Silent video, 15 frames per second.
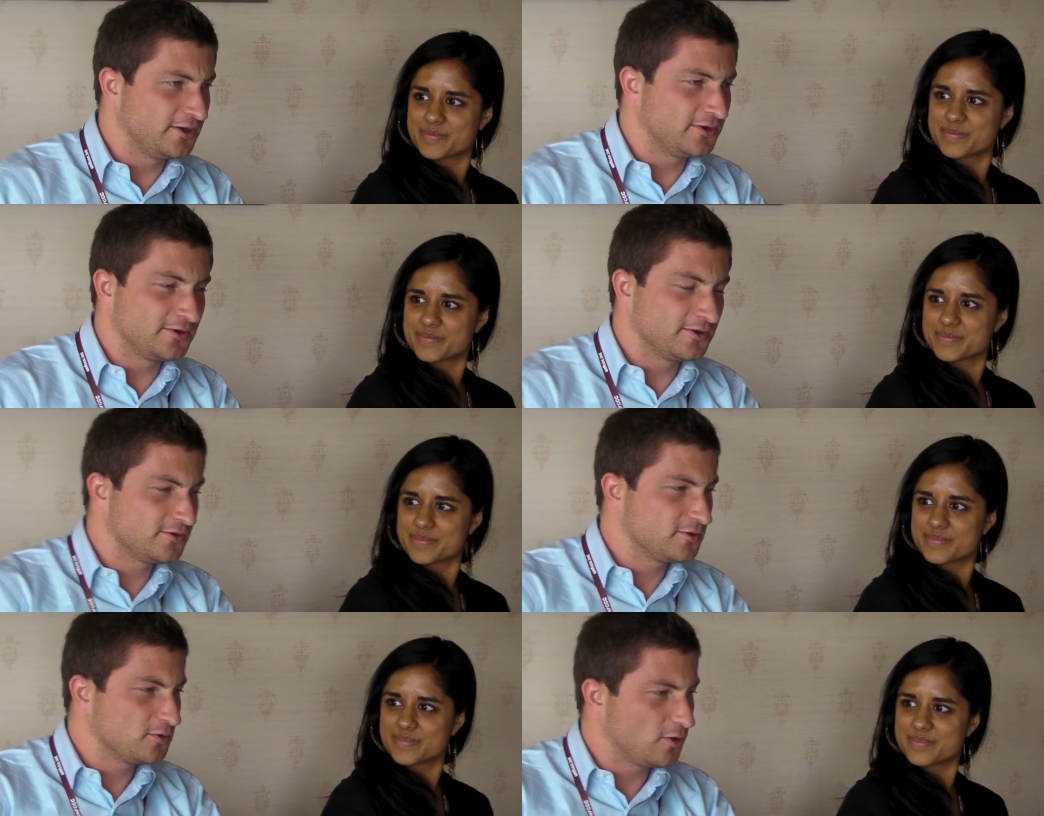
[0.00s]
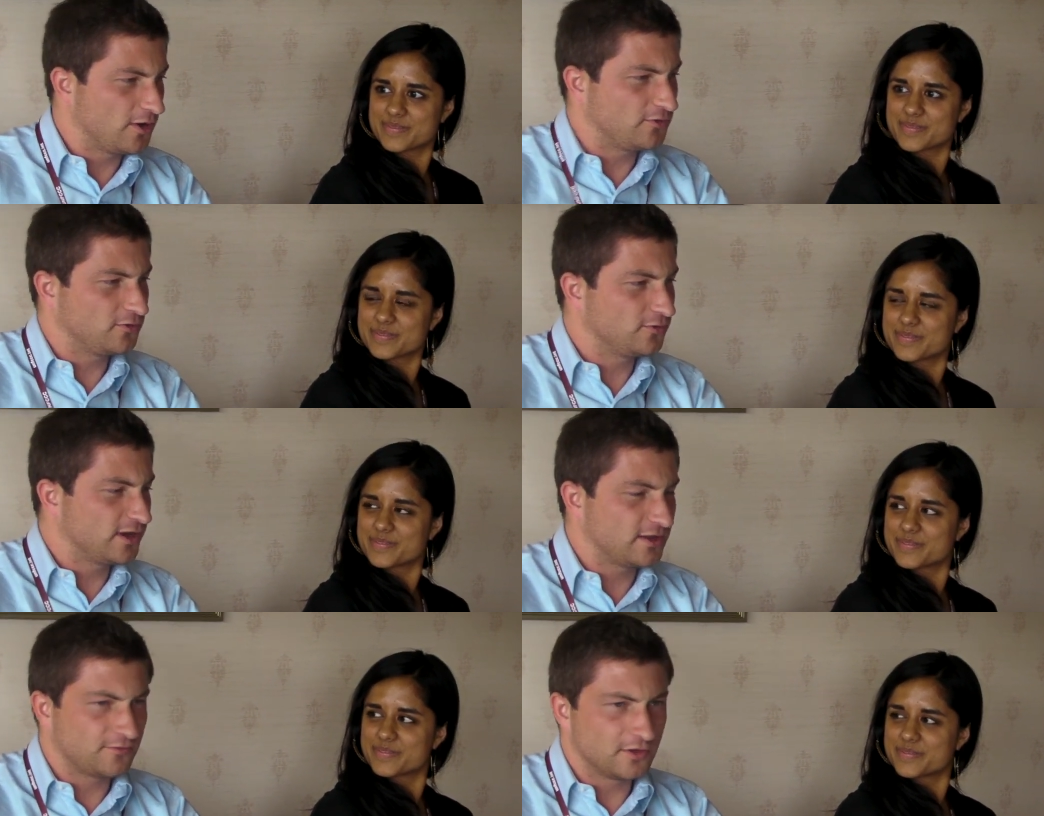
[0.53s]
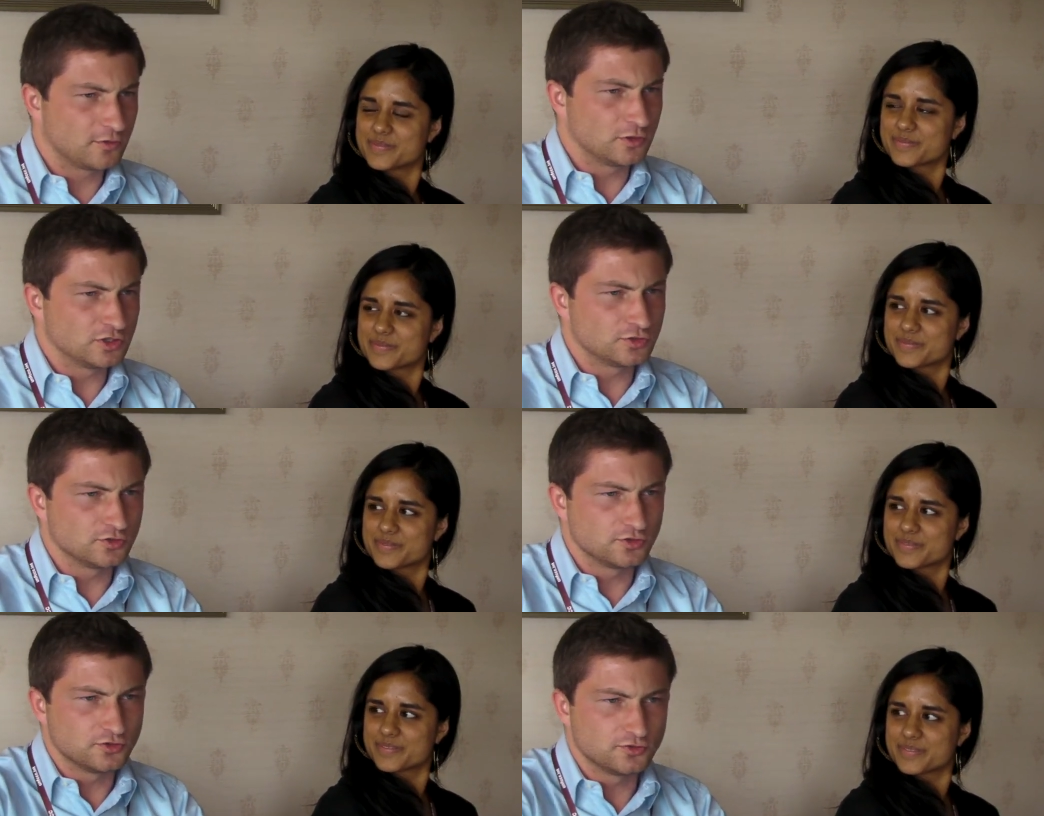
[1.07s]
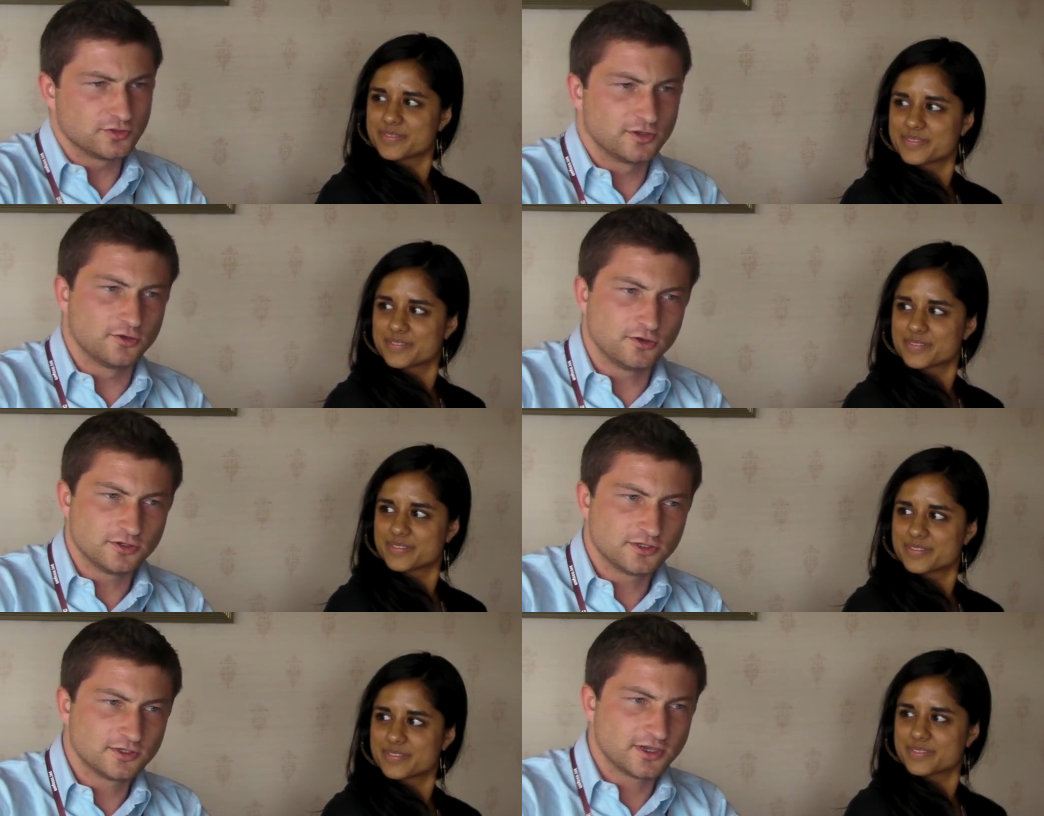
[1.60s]
Speaker 1: And after that, I think we should do our
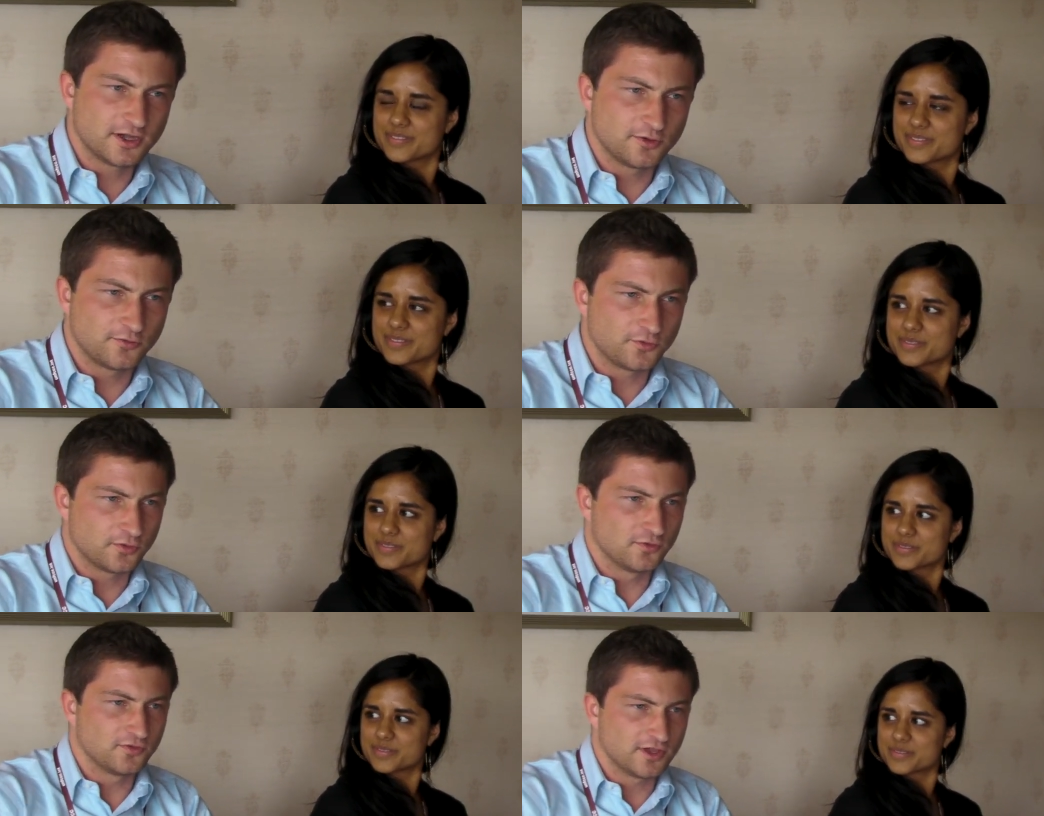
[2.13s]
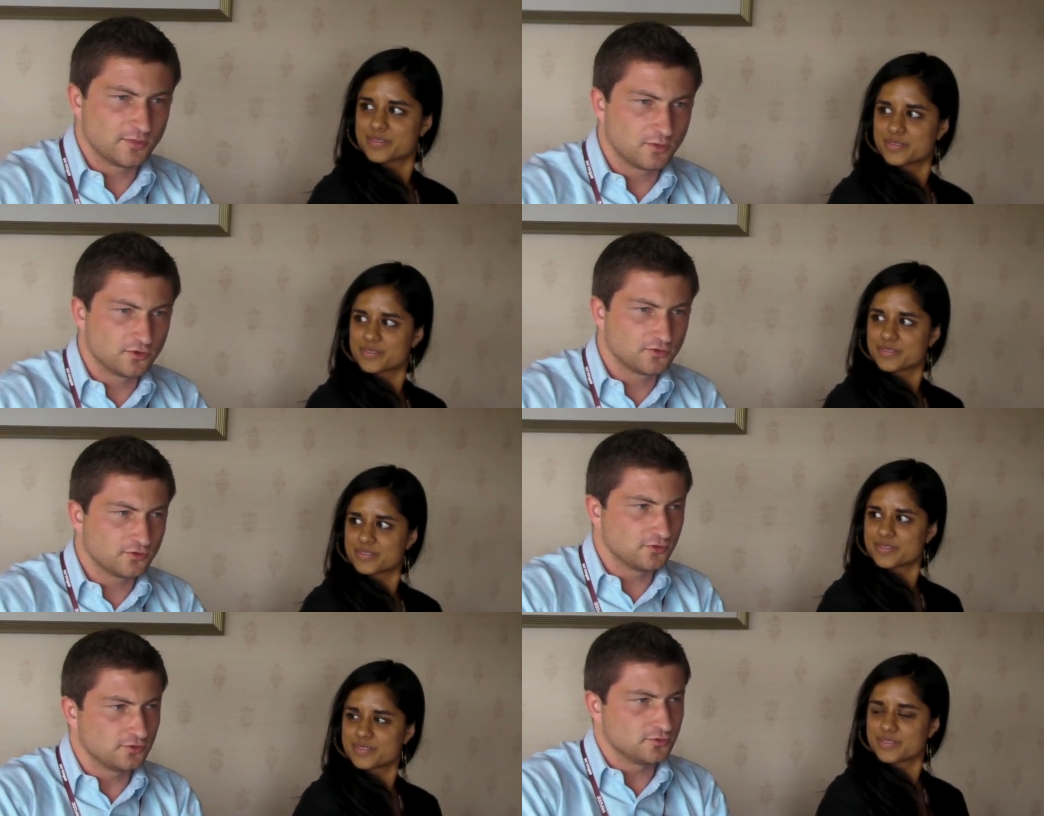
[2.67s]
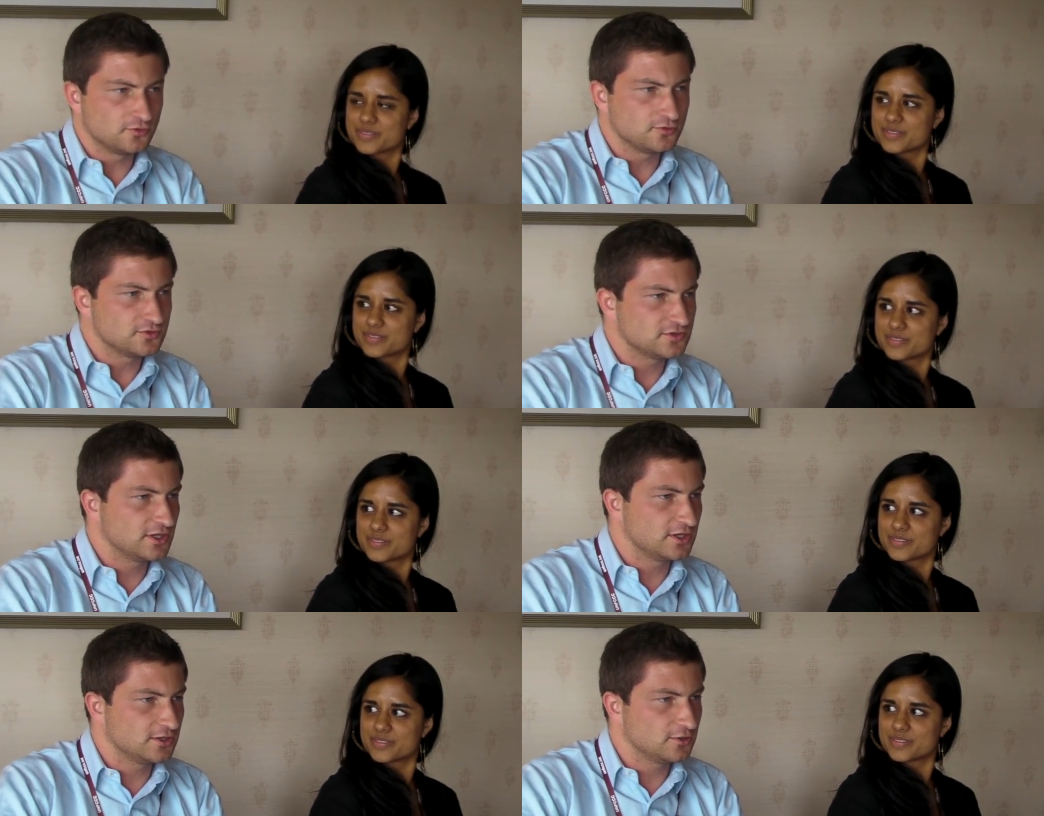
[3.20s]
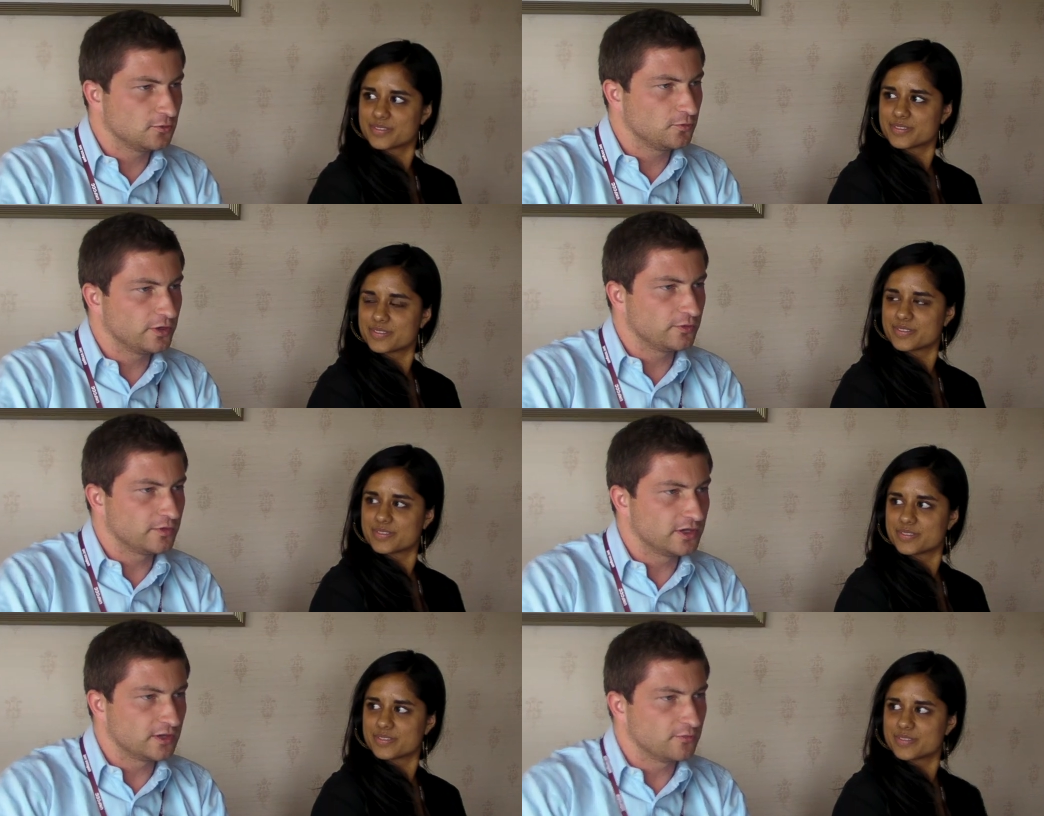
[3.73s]
kind of roundtable to, do, to say
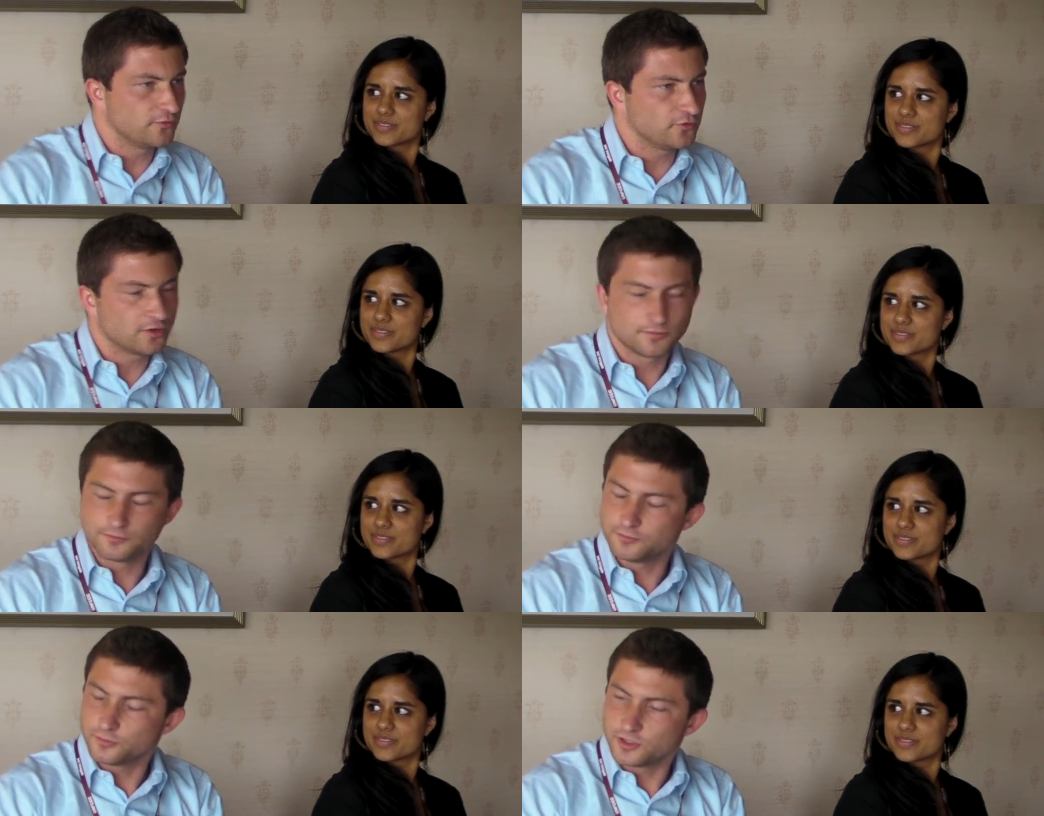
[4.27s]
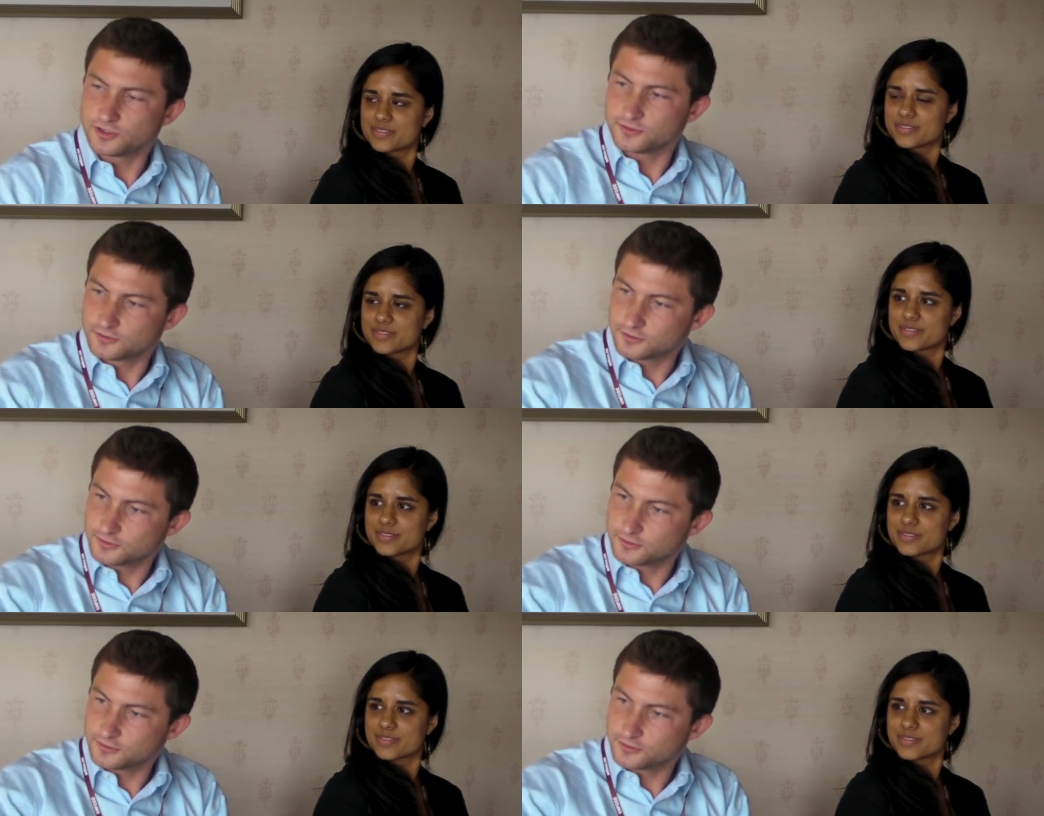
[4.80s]
where we come from. But